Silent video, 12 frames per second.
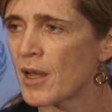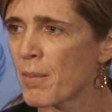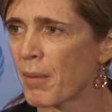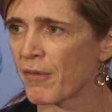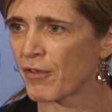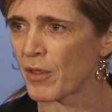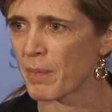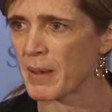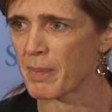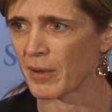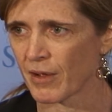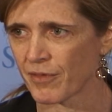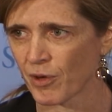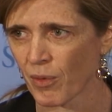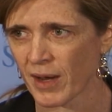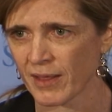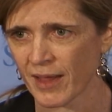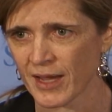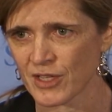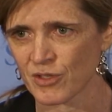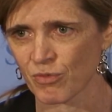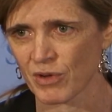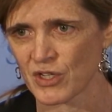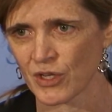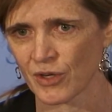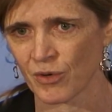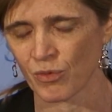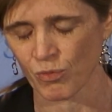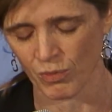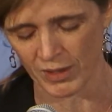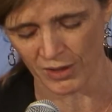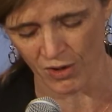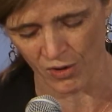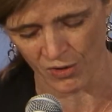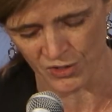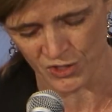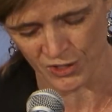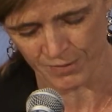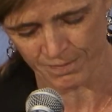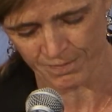but for the people of the Great Lakes region writ large.